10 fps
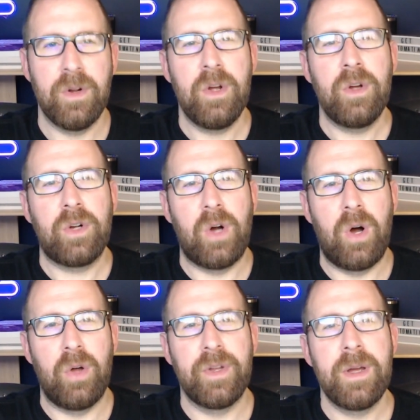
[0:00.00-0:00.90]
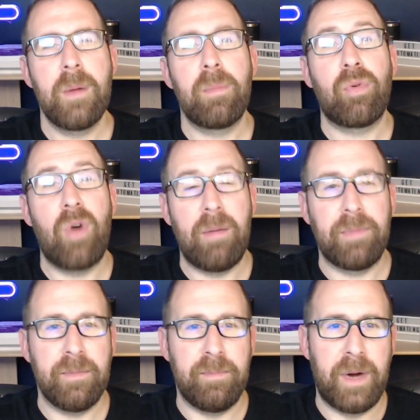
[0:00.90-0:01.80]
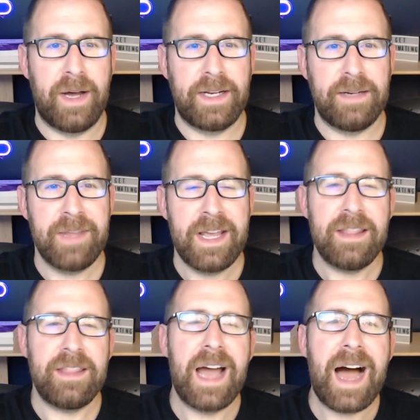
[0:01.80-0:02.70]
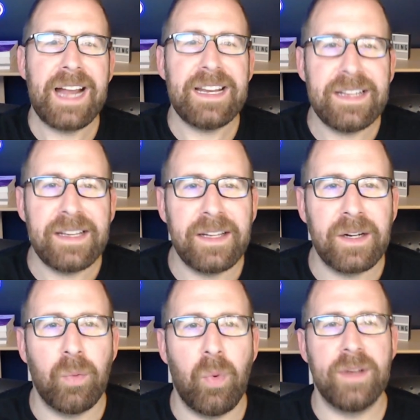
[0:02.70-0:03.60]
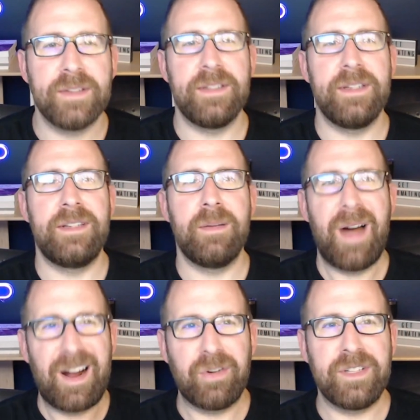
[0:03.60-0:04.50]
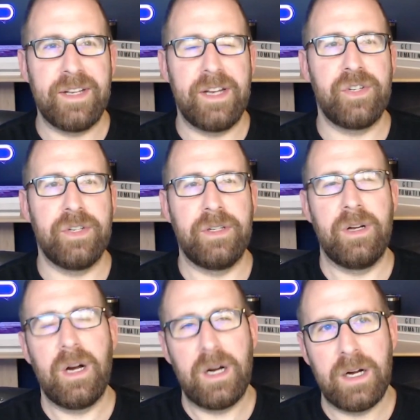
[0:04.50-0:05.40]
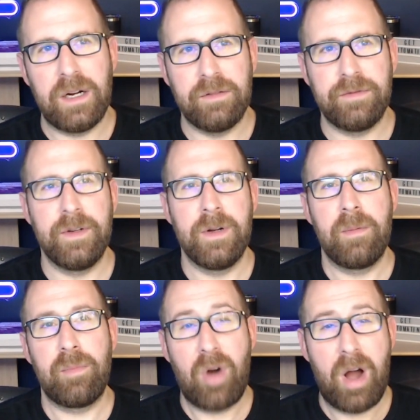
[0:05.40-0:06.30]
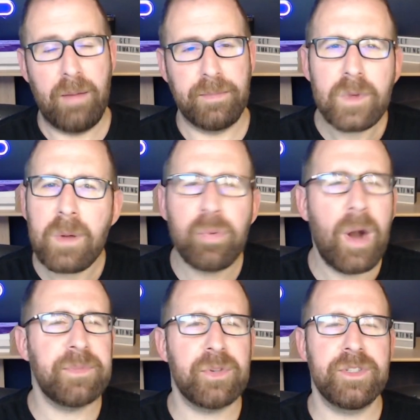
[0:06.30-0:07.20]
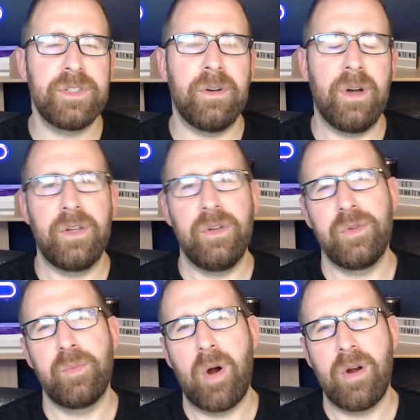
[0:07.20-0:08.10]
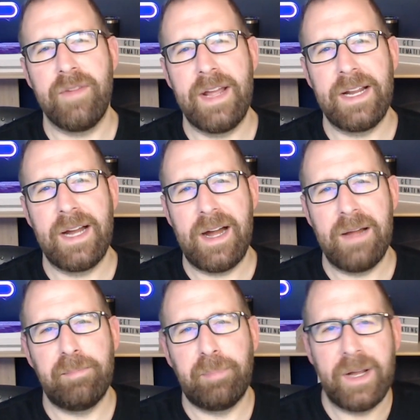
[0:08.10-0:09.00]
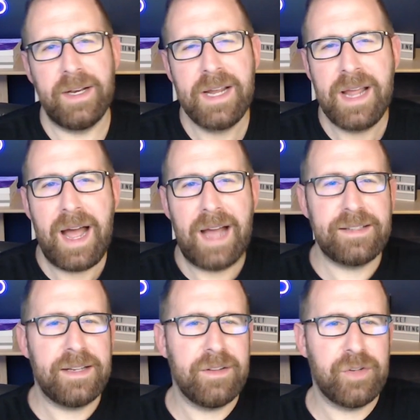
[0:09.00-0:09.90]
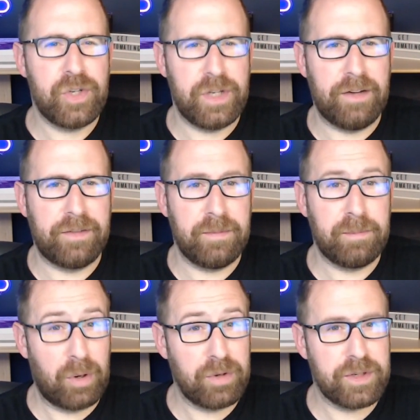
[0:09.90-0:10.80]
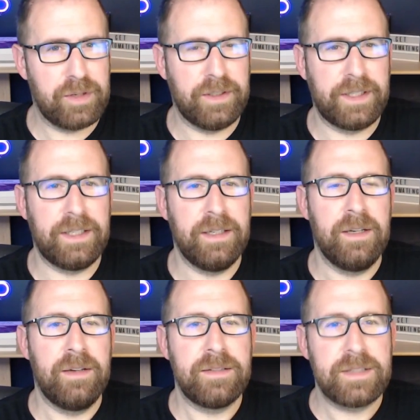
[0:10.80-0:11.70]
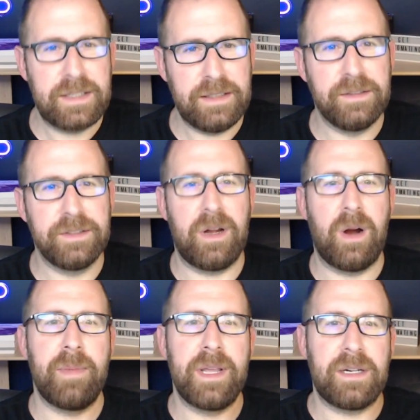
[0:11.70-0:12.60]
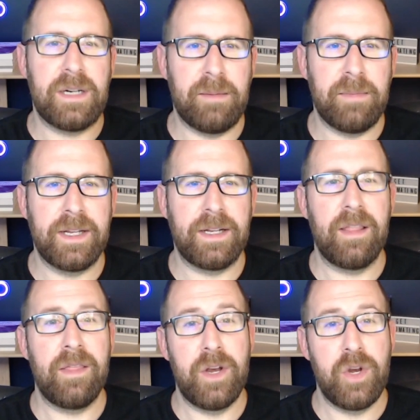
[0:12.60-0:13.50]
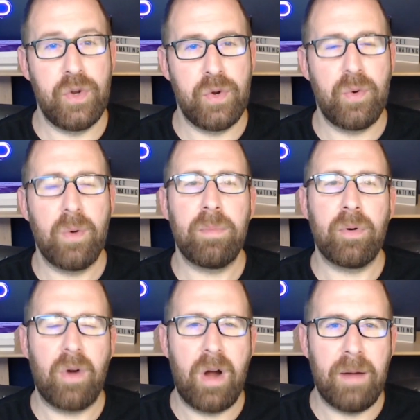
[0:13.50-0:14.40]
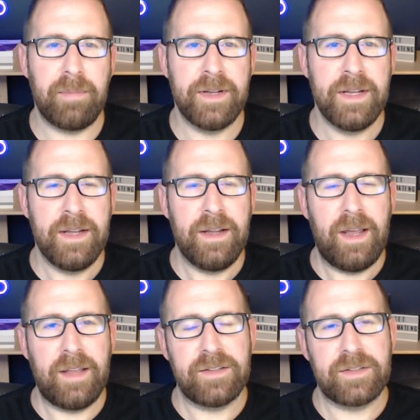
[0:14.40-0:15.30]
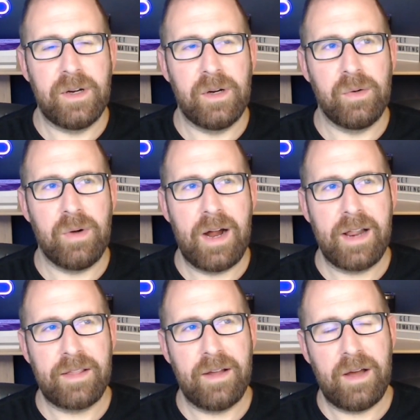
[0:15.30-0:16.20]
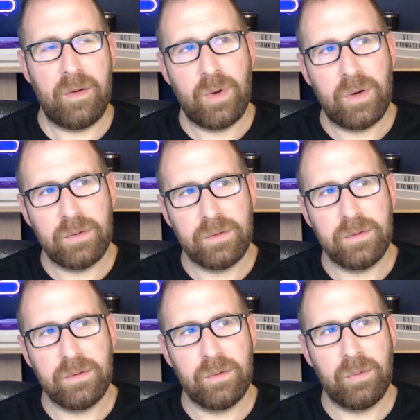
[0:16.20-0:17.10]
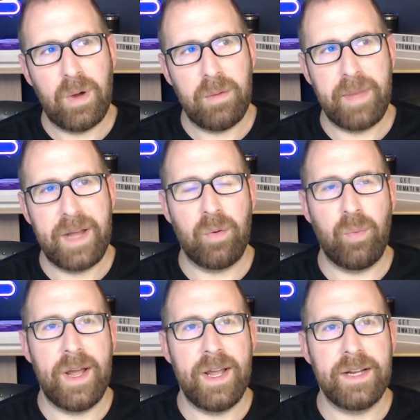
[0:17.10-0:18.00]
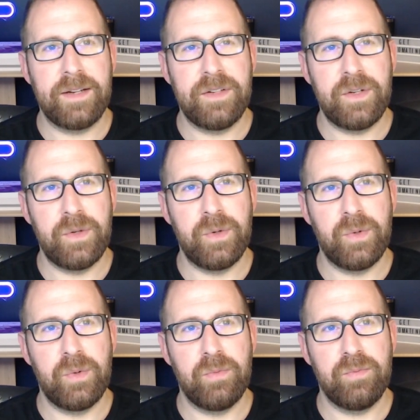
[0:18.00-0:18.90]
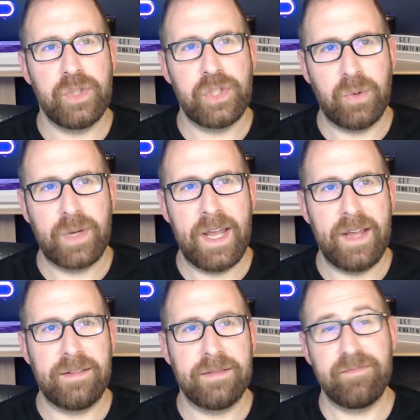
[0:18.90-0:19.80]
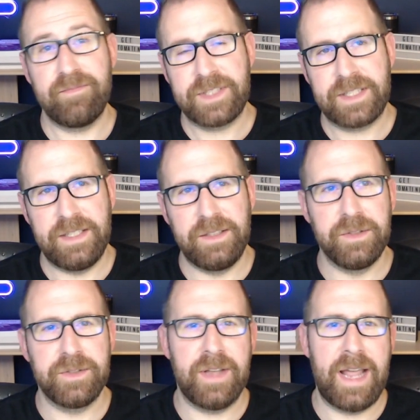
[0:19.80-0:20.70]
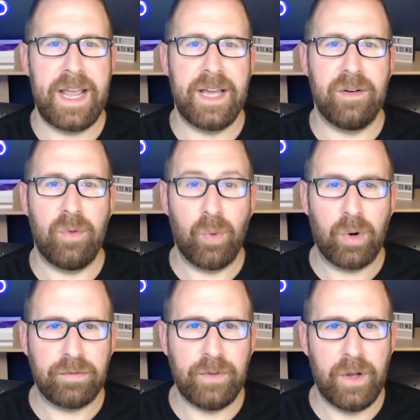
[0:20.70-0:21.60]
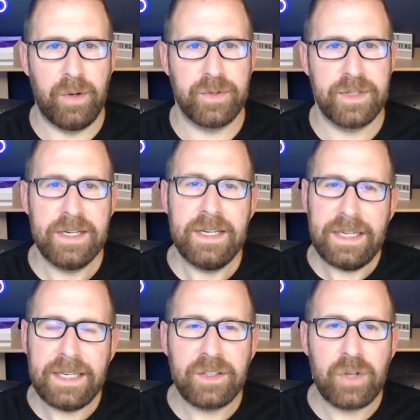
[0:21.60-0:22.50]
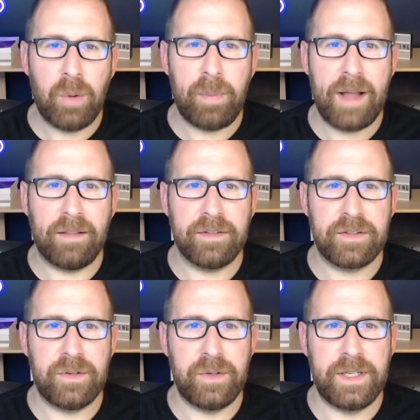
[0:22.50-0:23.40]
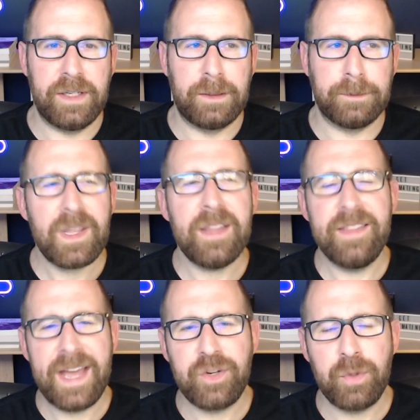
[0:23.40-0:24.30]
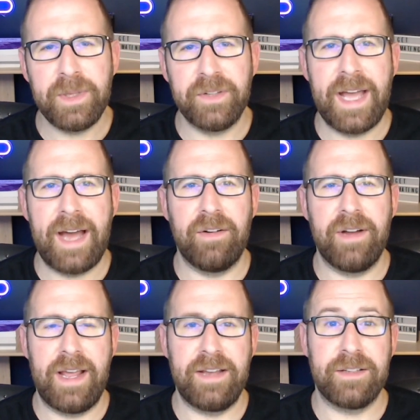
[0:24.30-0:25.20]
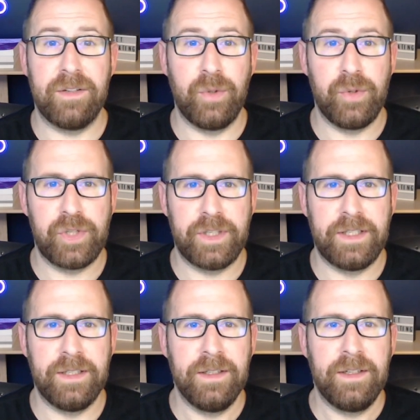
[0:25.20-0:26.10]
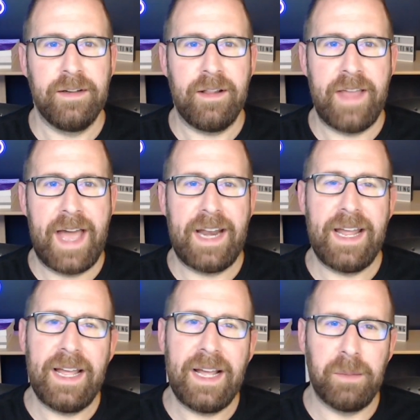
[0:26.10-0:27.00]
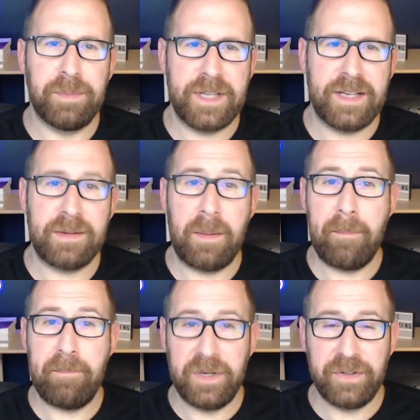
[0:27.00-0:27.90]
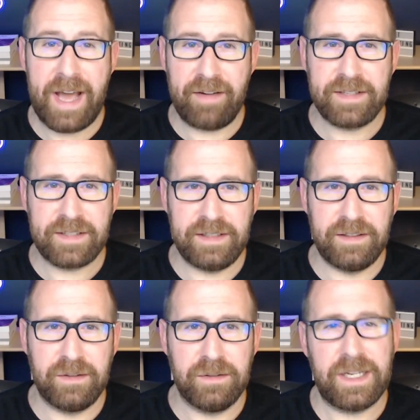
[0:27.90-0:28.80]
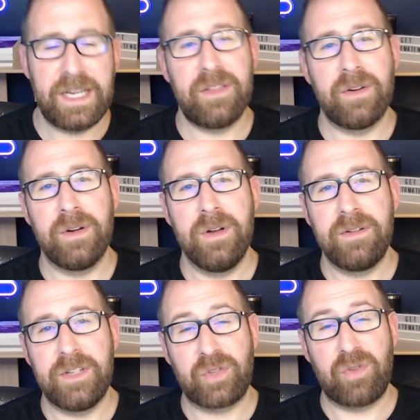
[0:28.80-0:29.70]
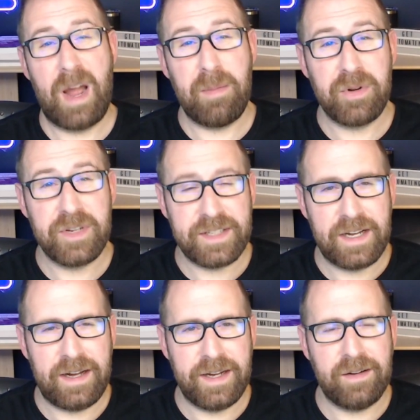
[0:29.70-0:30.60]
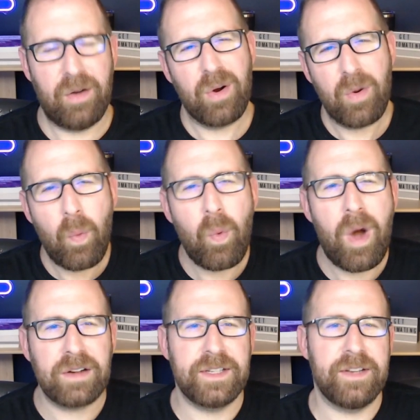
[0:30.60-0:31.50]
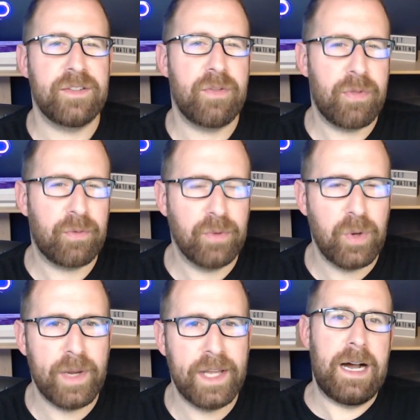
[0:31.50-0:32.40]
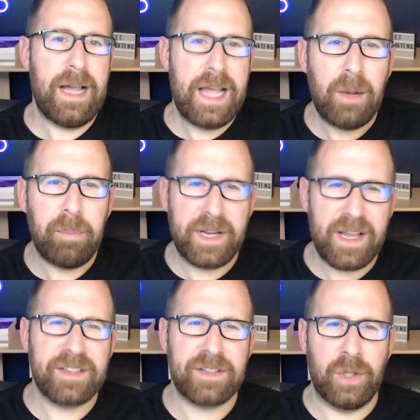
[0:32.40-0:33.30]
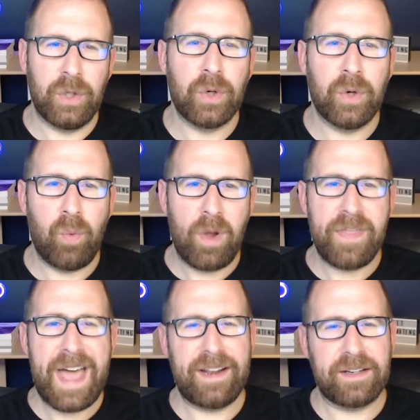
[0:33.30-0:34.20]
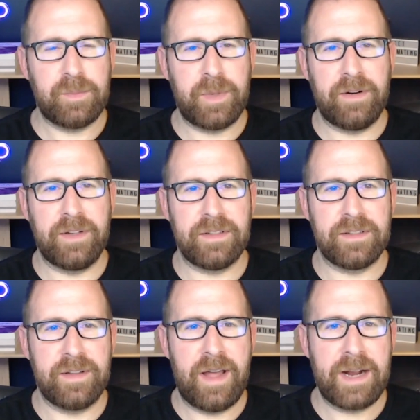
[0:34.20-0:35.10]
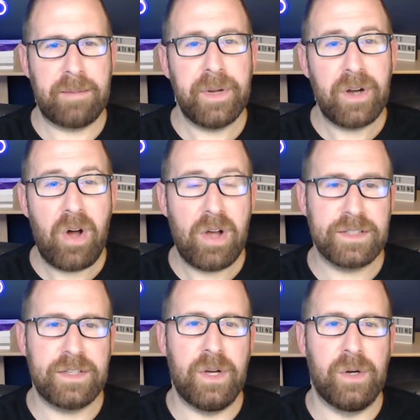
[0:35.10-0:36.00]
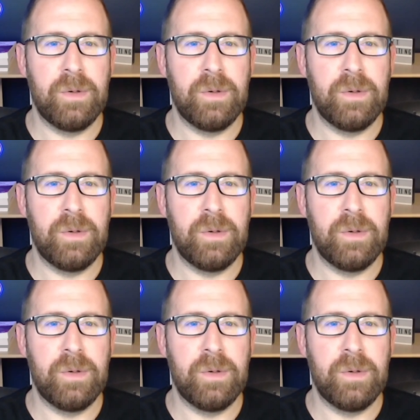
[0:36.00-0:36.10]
called Prompt Buddy. The idea here was the democratization of prompts. Prompts are still a huge part of AI, but I see the shift. Personally, skills are becoming the new prompt. And so I thought, well, what better way to showcase skills and workflows in Copilot Studio than to build out a solution that helps us build out a skill, either describe or design, or walks us through it, helping us learn what that experience is like, but also